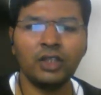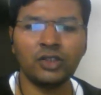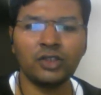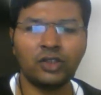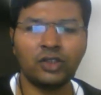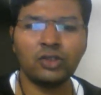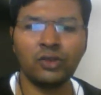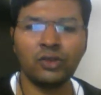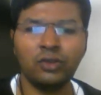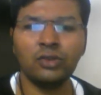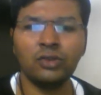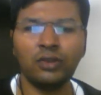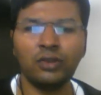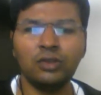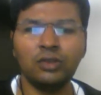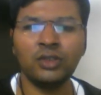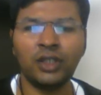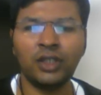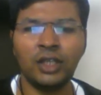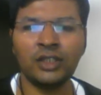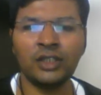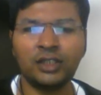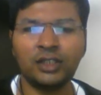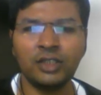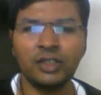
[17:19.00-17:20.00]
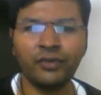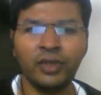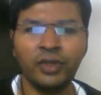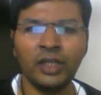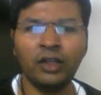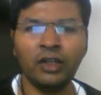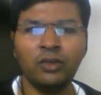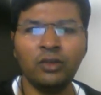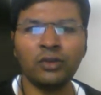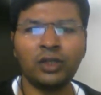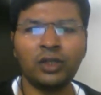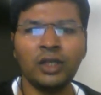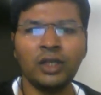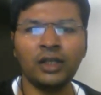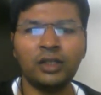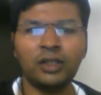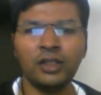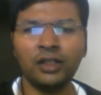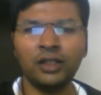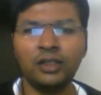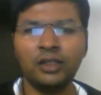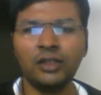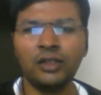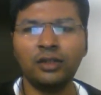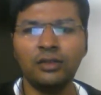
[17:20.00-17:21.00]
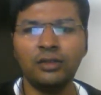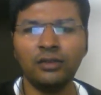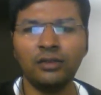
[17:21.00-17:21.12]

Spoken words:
So that's the way I look at it.